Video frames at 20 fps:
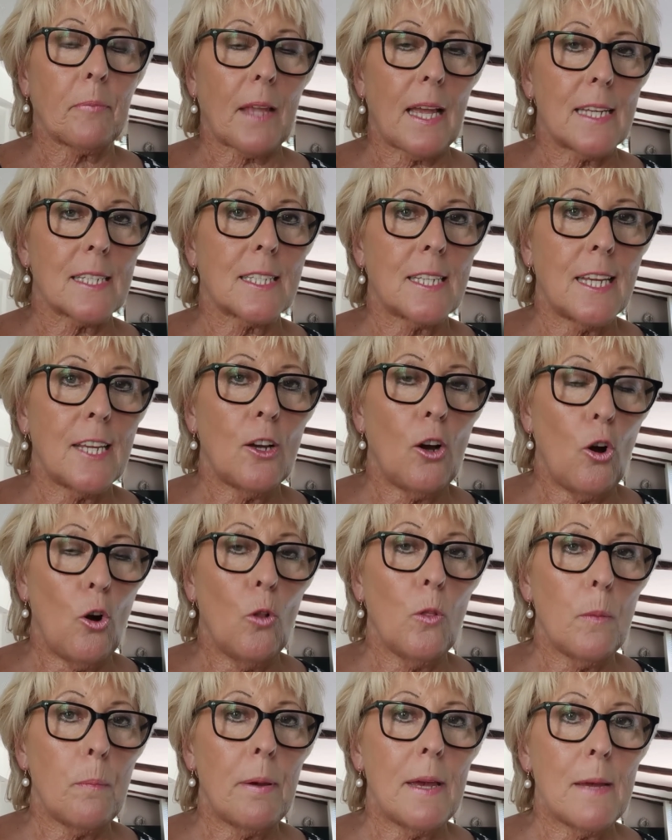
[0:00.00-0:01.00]
I see
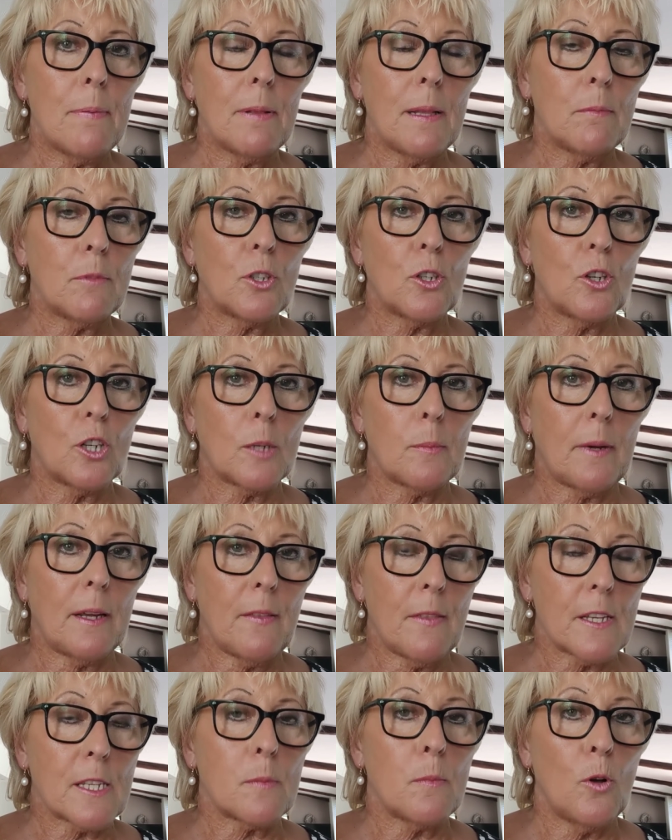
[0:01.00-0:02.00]
all the people I'm talking about
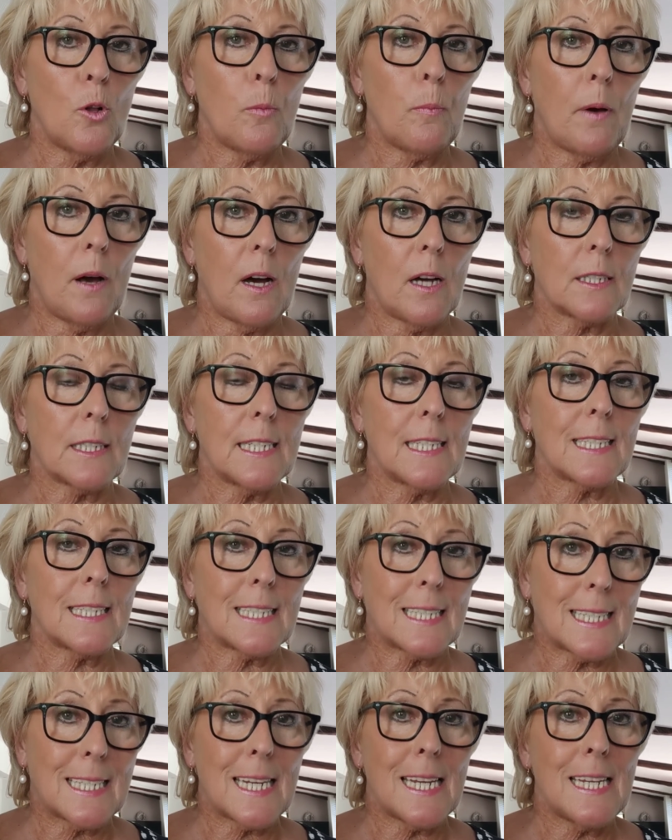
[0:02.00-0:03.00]
in the small parties
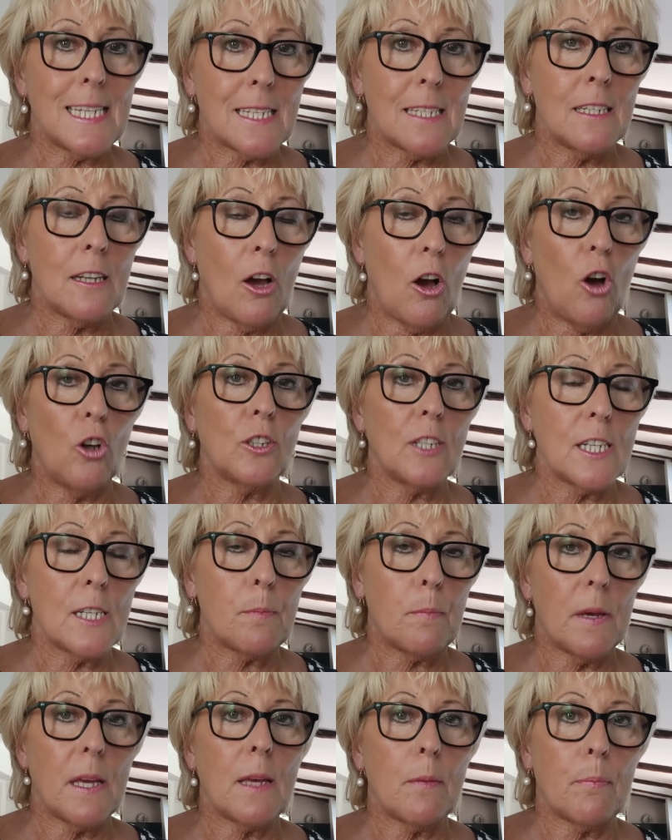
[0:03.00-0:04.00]
as decent,
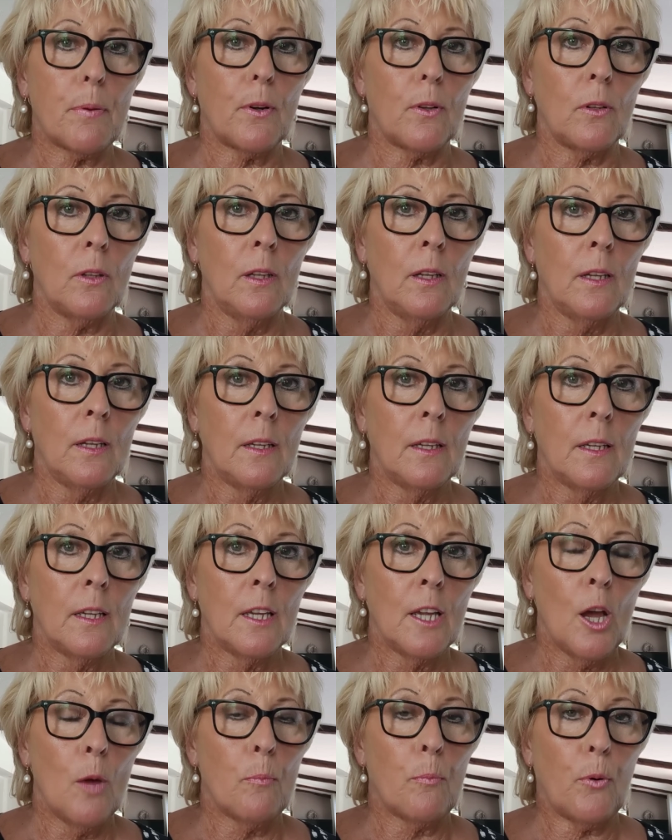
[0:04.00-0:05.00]
honest people.
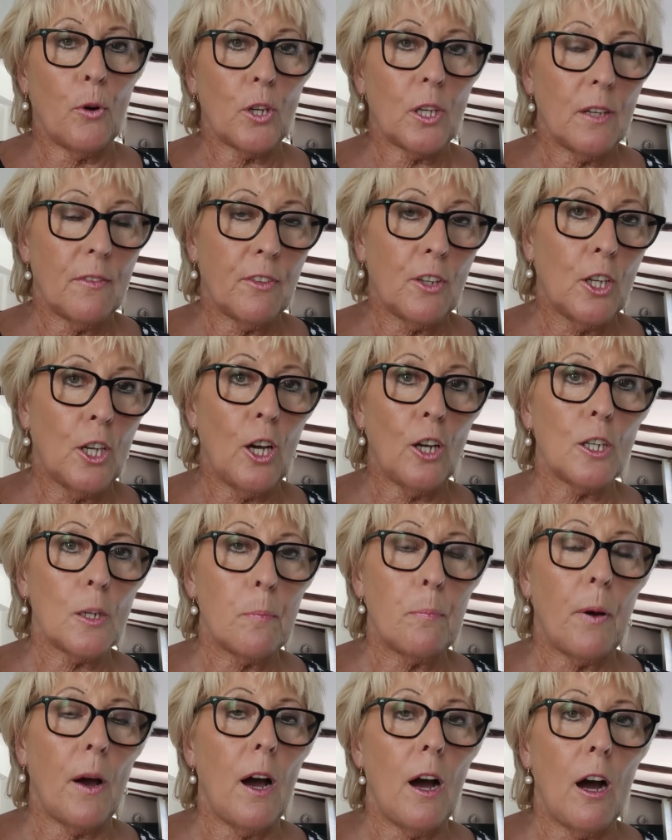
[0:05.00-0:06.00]
But you've got to
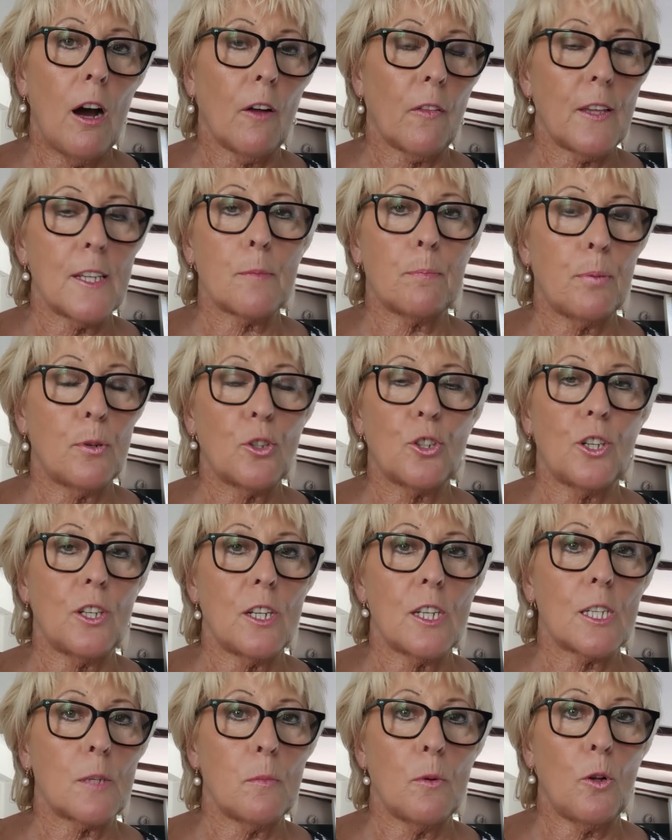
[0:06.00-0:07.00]
park this pushing
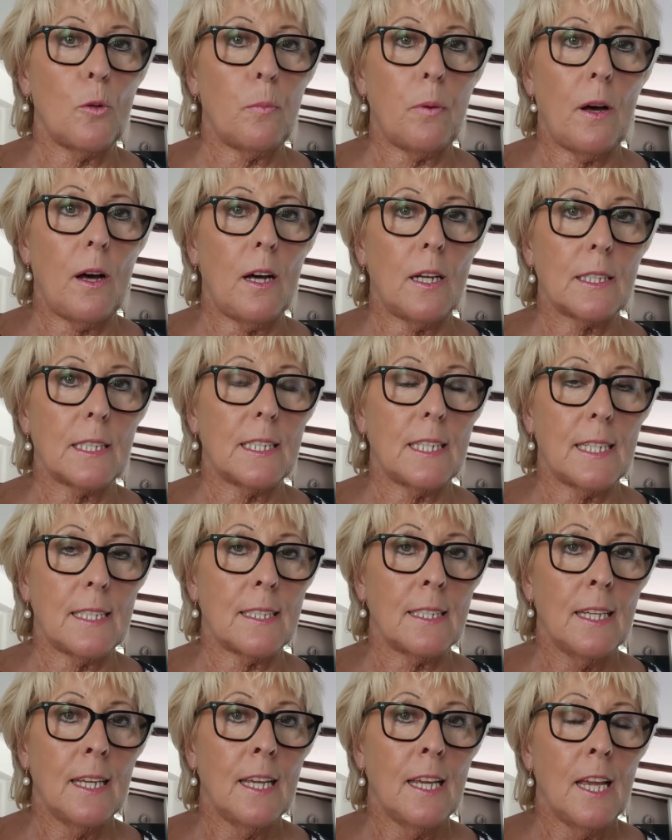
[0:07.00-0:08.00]
your small
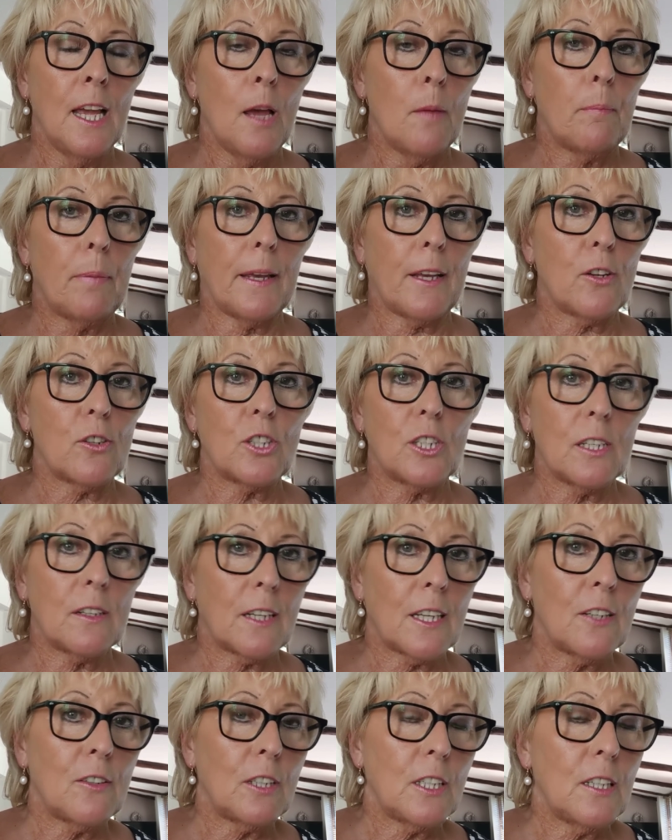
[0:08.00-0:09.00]
parties, because
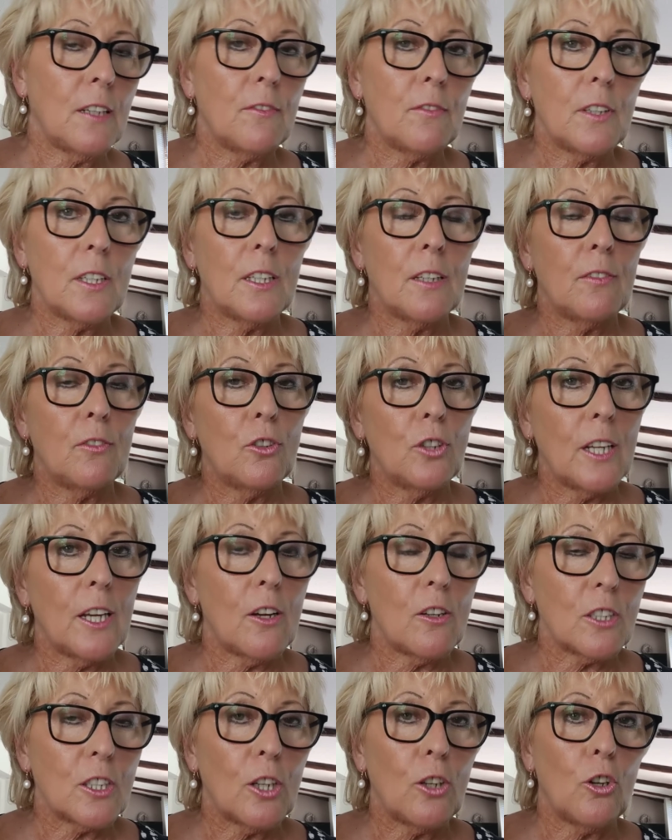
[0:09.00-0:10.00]
you've only
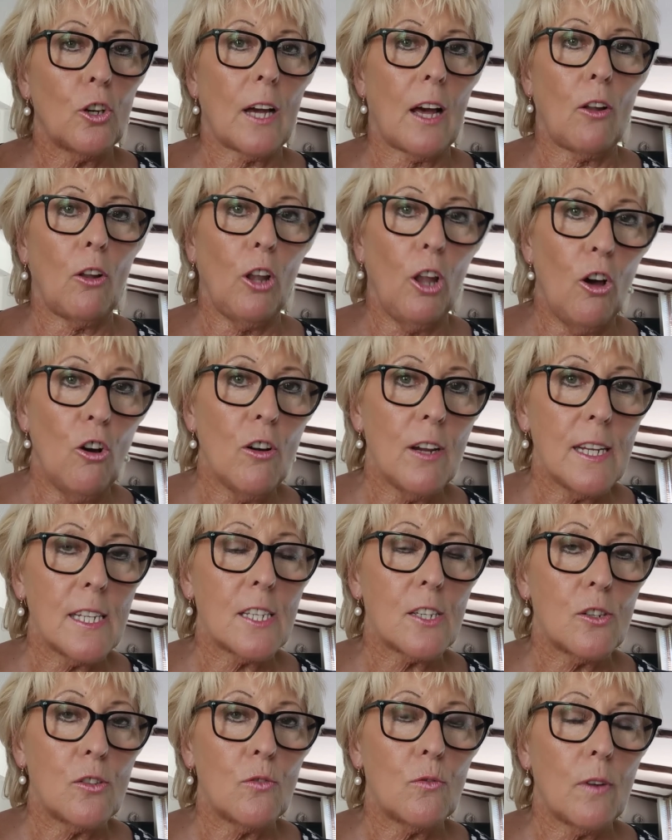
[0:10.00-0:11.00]
got to look how long
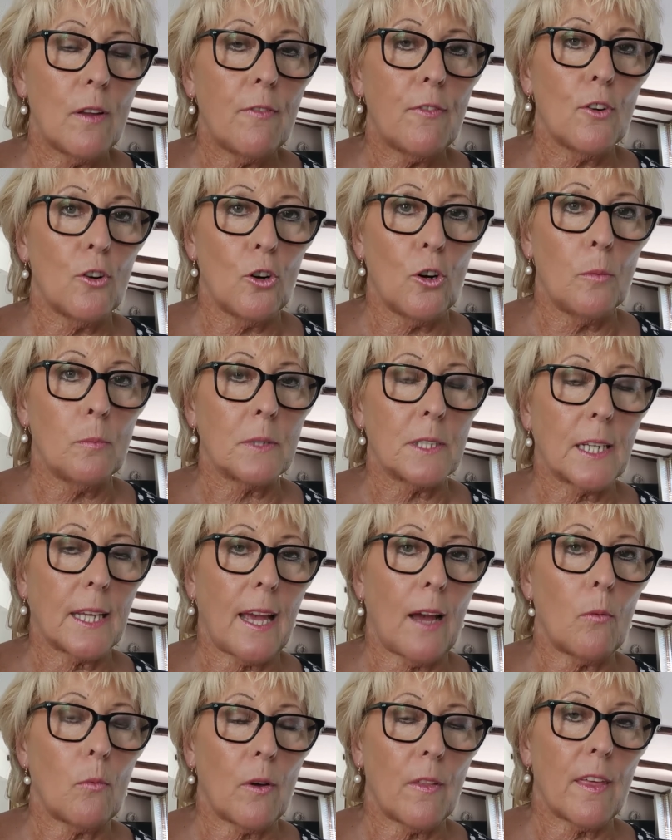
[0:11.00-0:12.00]
it's took Reform to
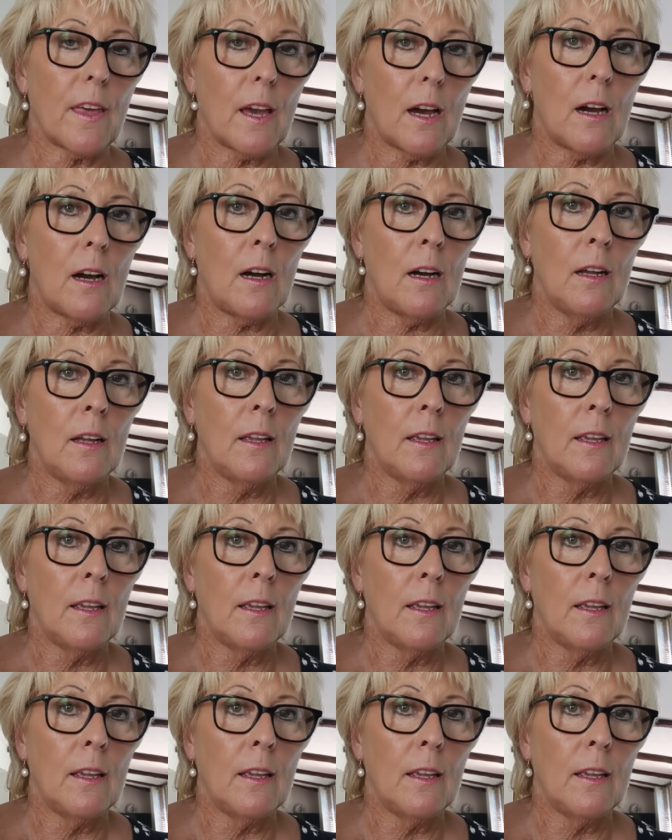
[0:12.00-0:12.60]
get where they are.